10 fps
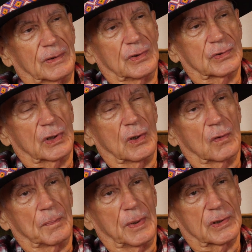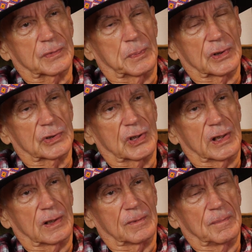used to go to Bessemer and
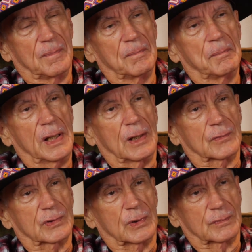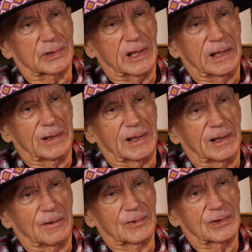sell belts on Saturday
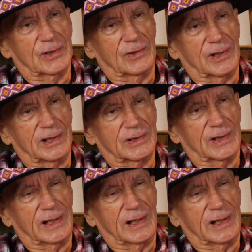on the streets.